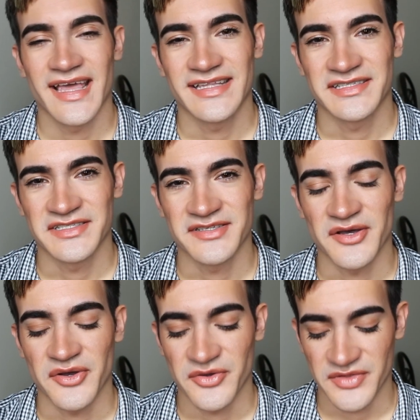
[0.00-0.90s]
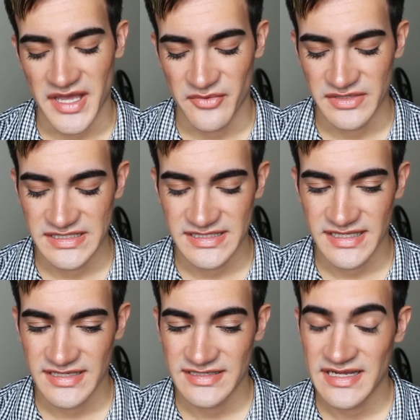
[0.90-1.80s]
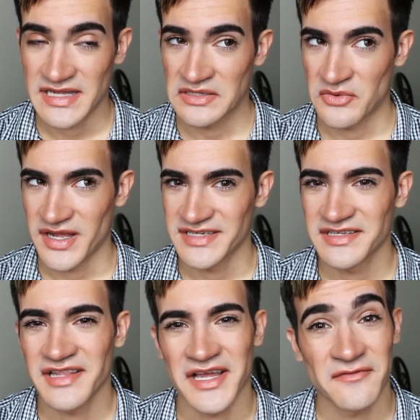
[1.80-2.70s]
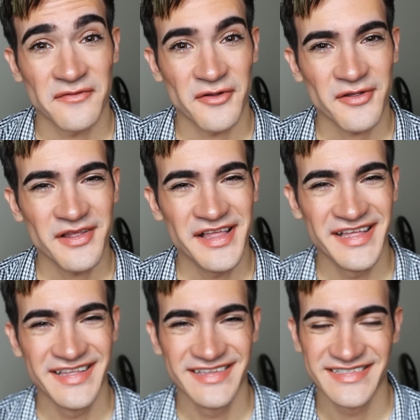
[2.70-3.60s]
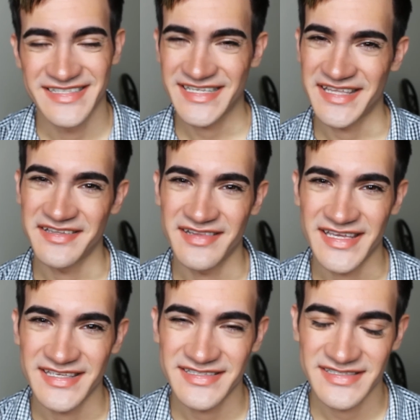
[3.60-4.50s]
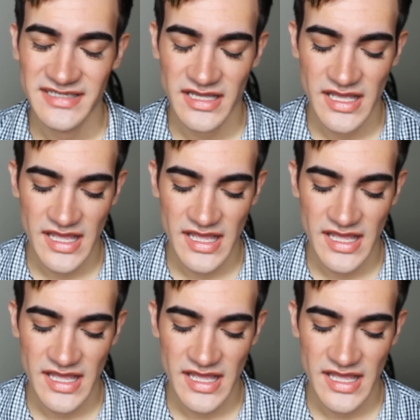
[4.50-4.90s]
And so that was not quite delightful, to say the least.